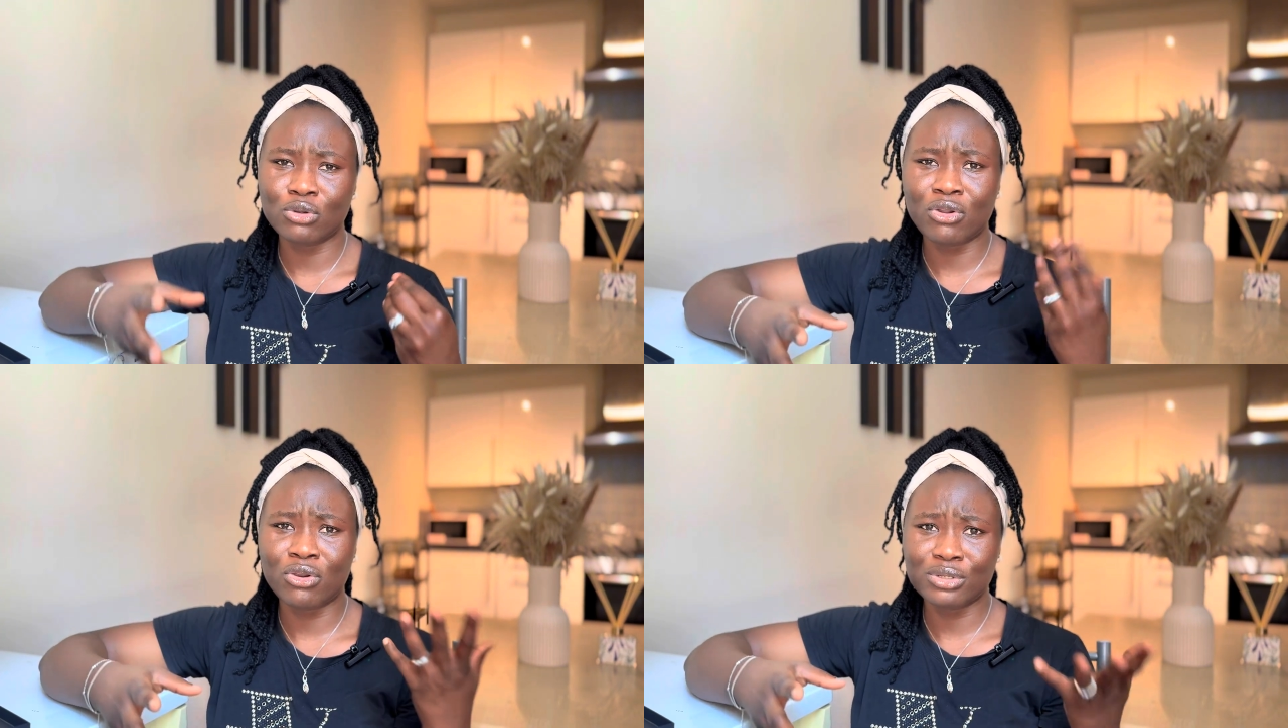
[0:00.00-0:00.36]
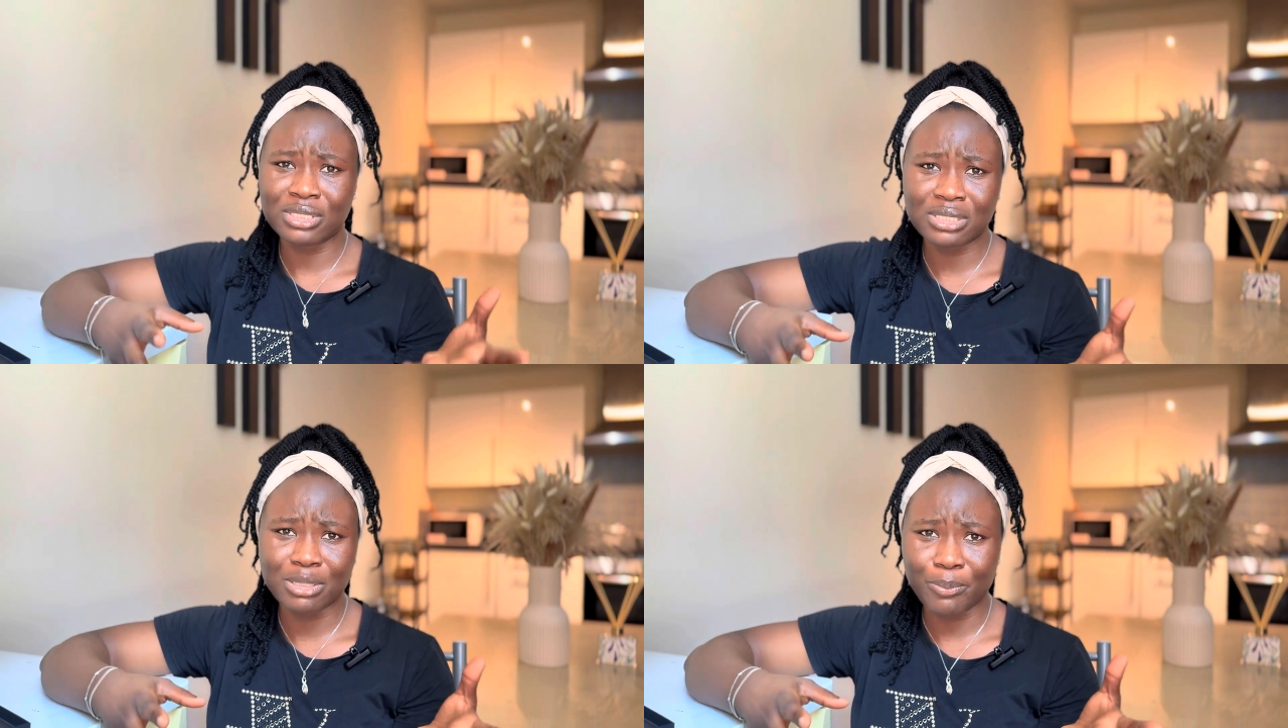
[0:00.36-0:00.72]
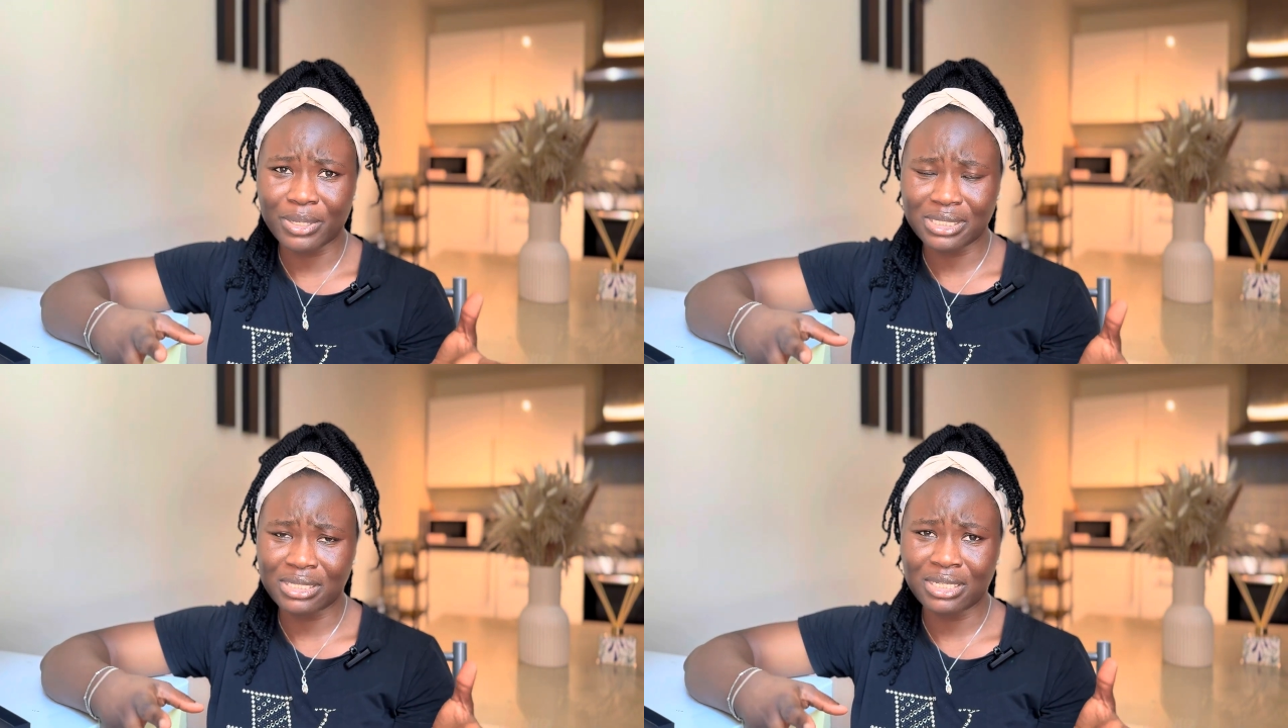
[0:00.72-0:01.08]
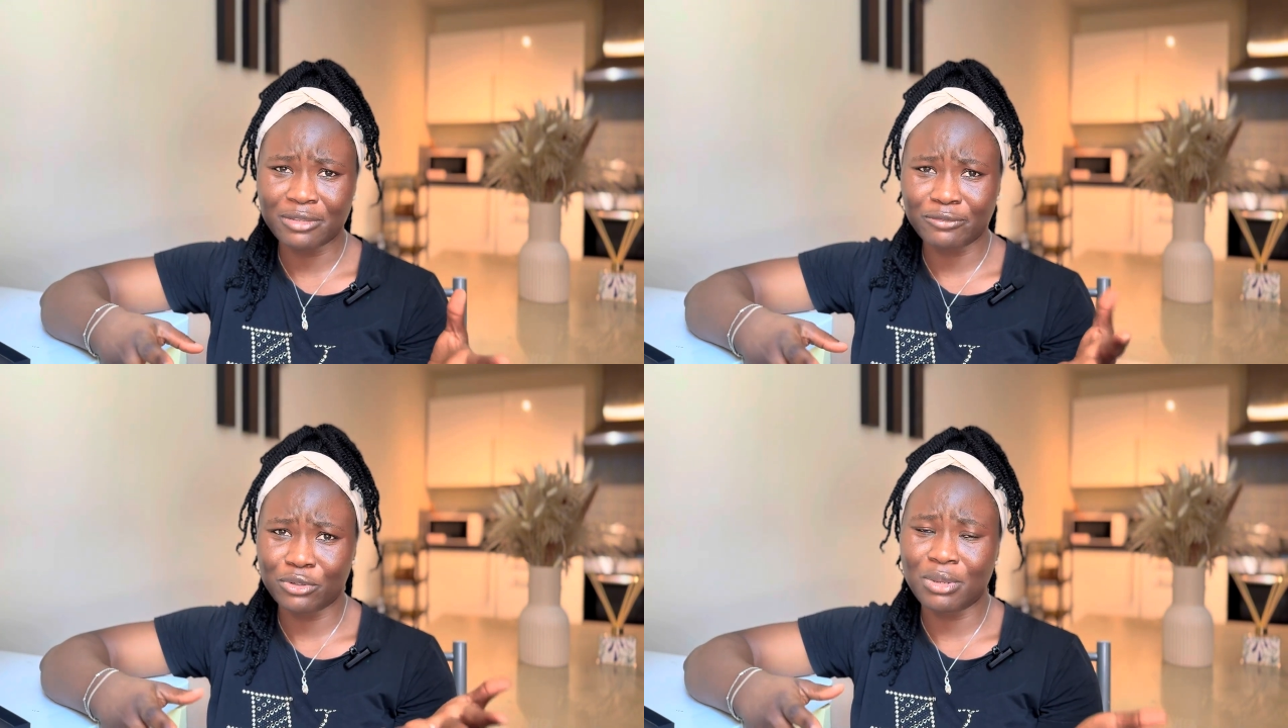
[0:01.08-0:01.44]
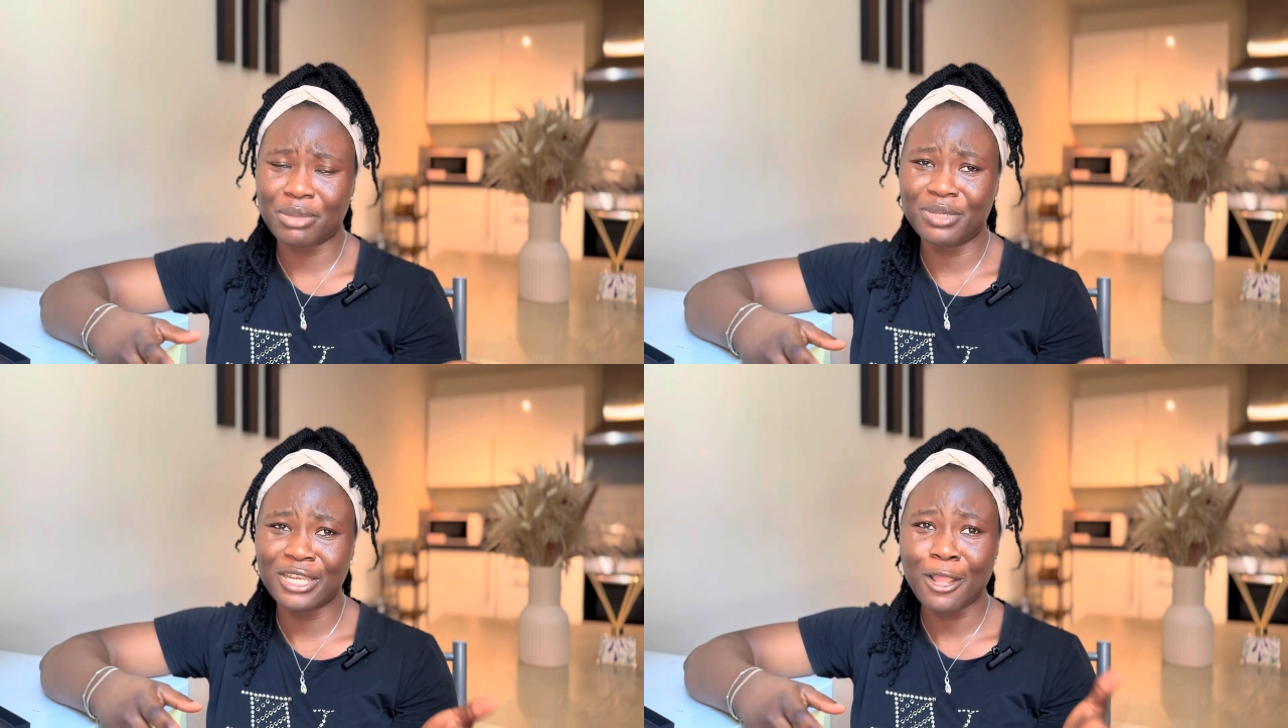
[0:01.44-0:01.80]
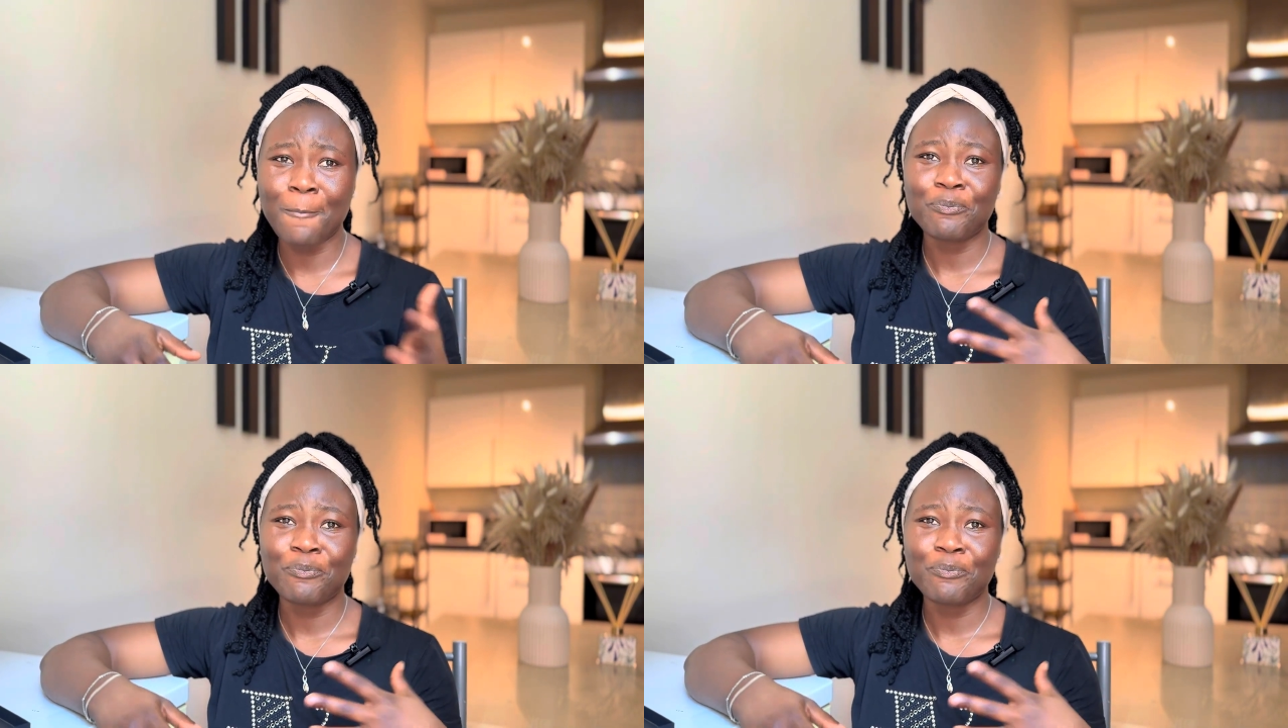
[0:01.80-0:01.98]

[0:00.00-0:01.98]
or curse the person, if you know what I mean.